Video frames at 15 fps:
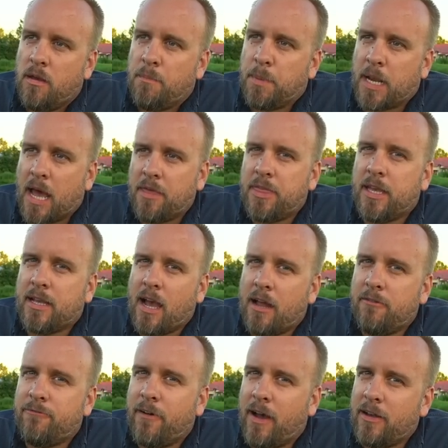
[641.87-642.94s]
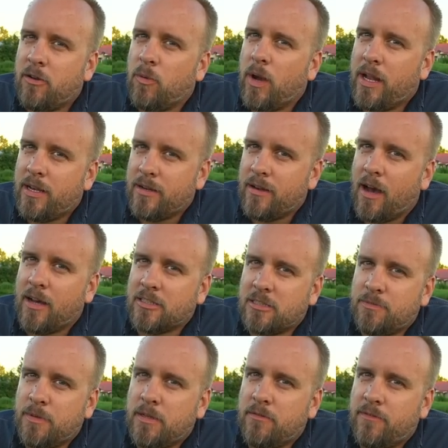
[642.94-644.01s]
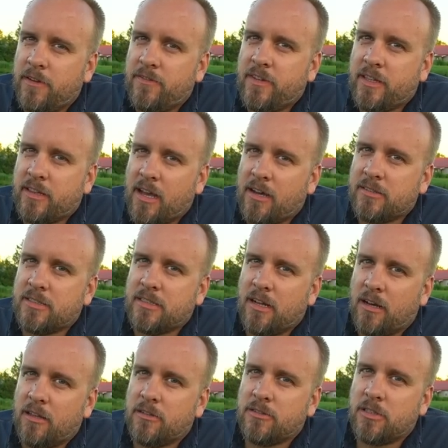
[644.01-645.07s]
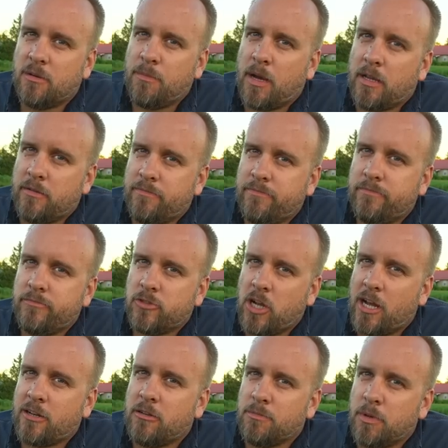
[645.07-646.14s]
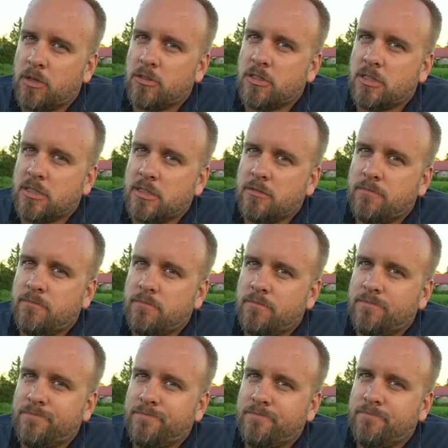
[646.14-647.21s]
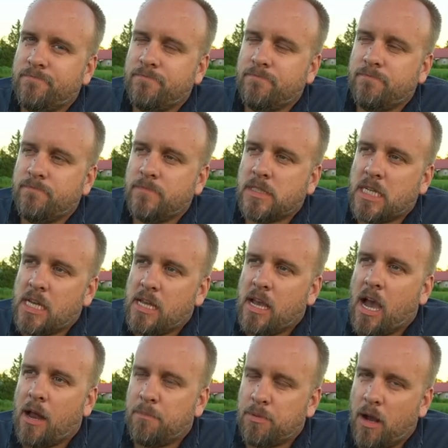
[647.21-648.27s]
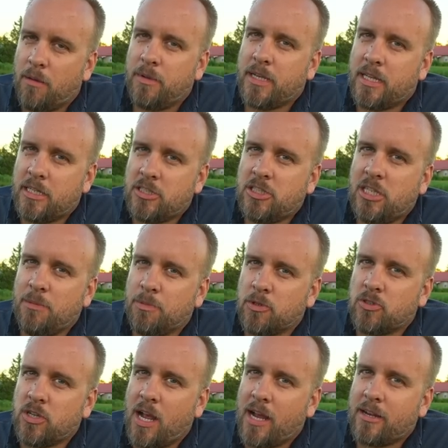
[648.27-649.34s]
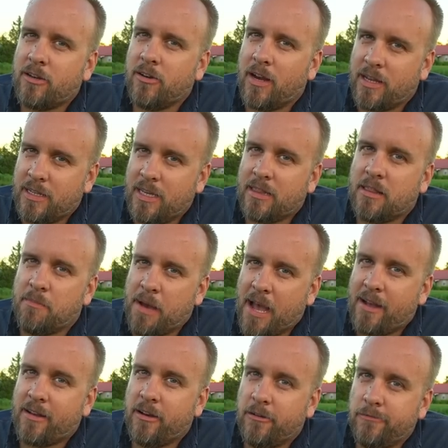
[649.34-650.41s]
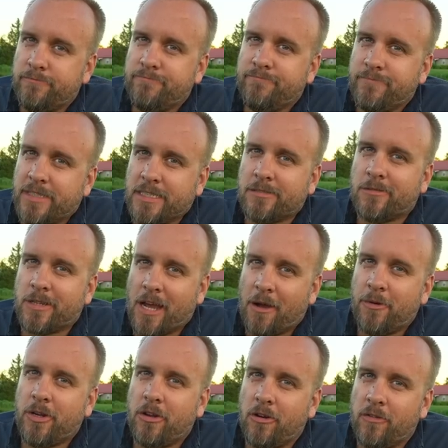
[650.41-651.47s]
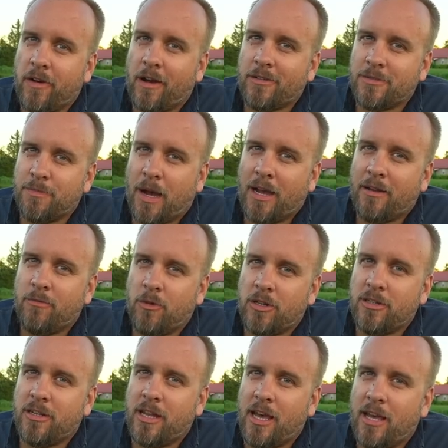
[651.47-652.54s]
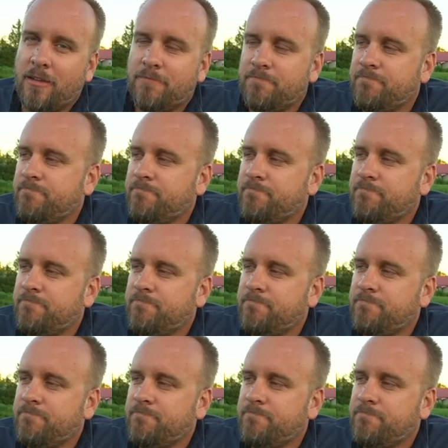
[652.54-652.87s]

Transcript: But I think I'd find a way to not spend $50,000 on my tractor purchase. I'd probably get a cheaper tractor and get the backhoe, is what I would do if I was buying one today.